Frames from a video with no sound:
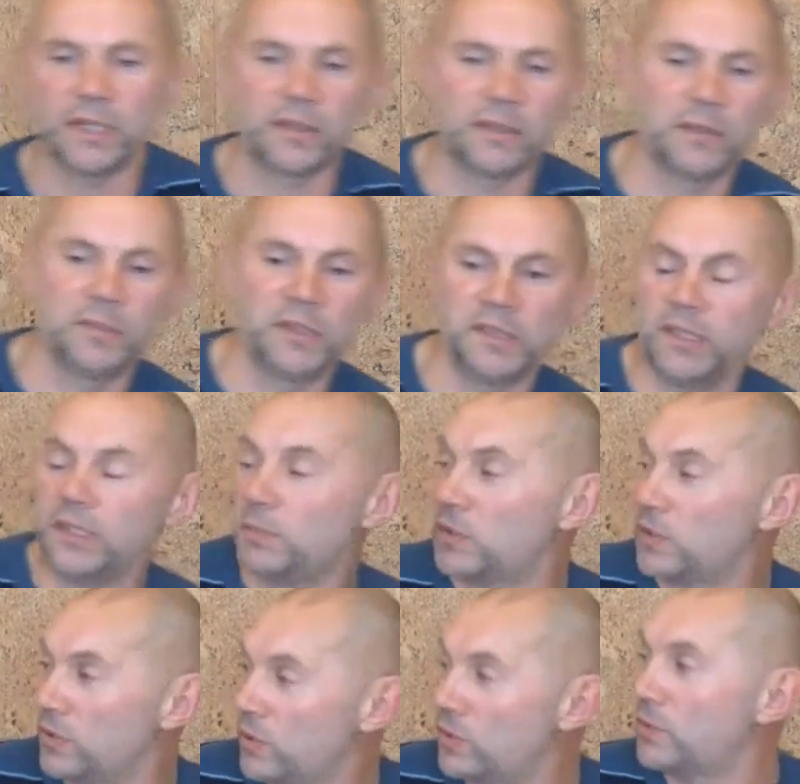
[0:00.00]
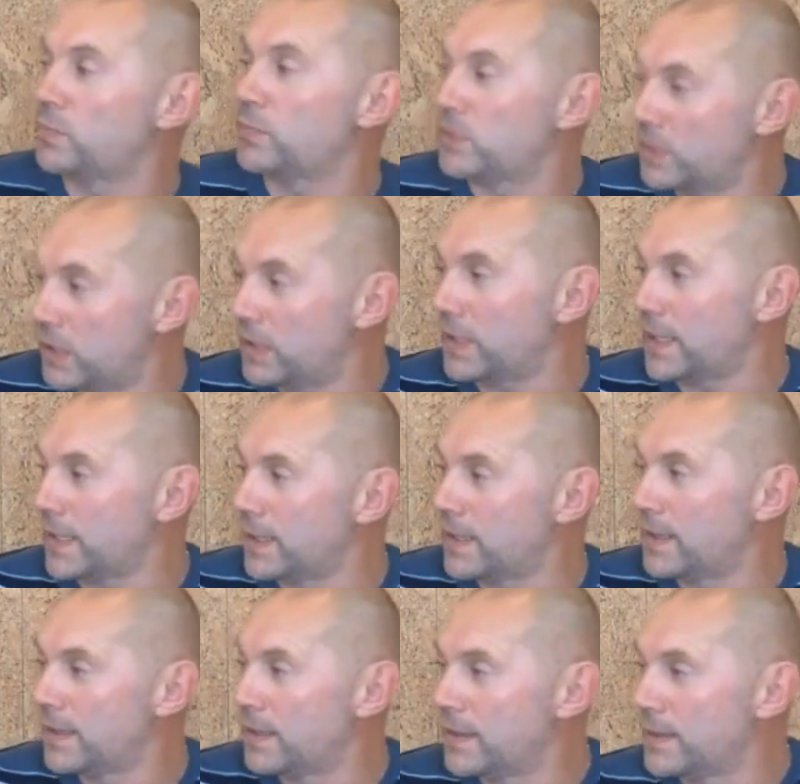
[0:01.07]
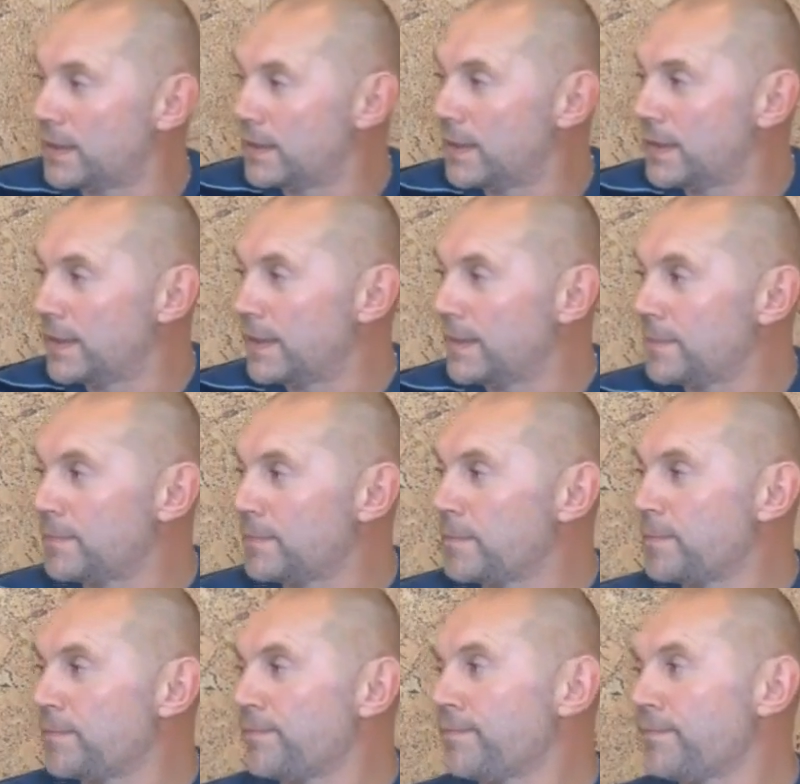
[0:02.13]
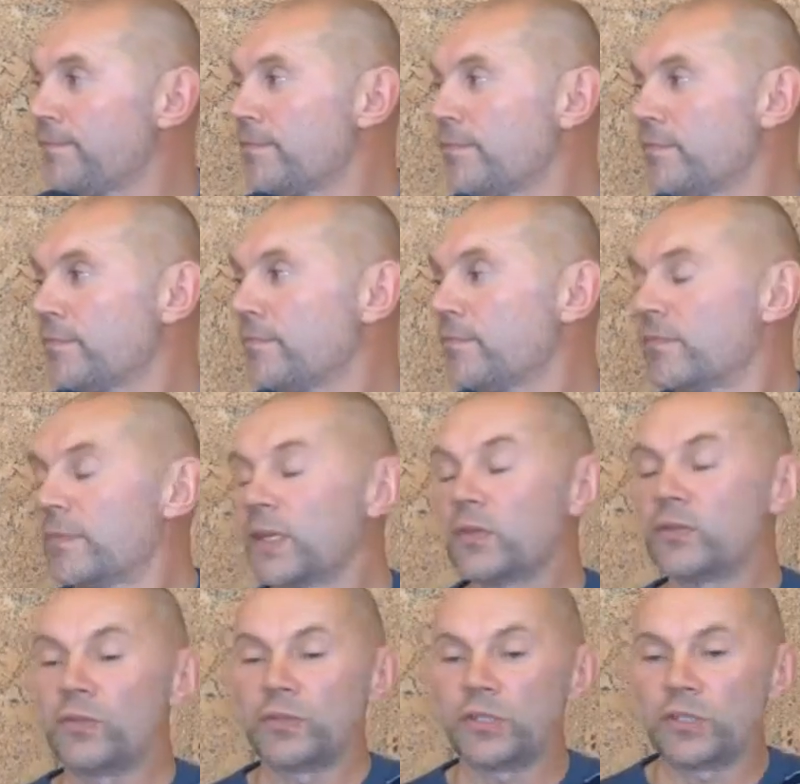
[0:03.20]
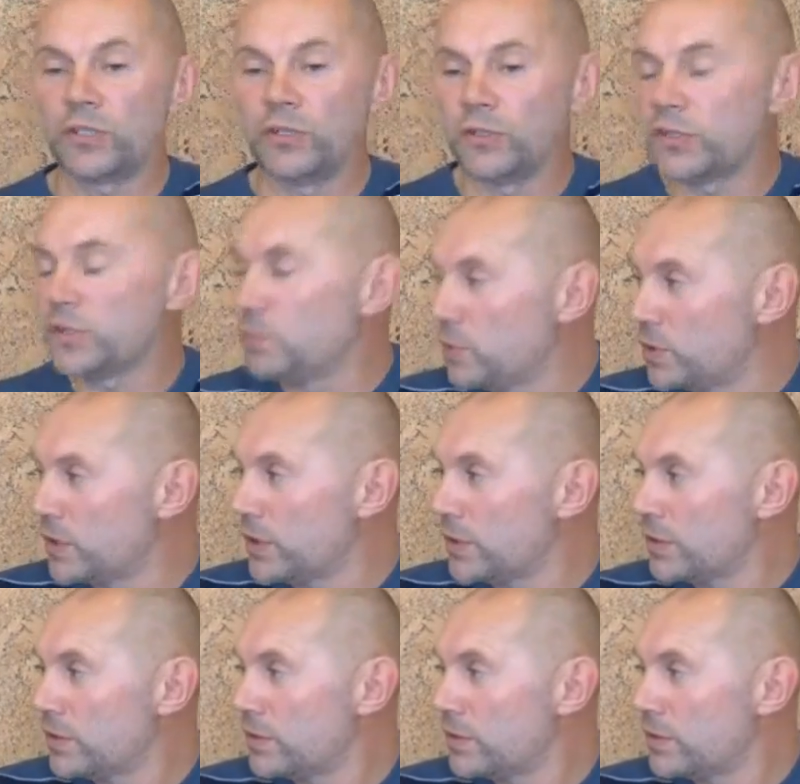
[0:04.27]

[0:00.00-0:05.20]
What is emptiness? What do you mean? Tell me. It's total absence.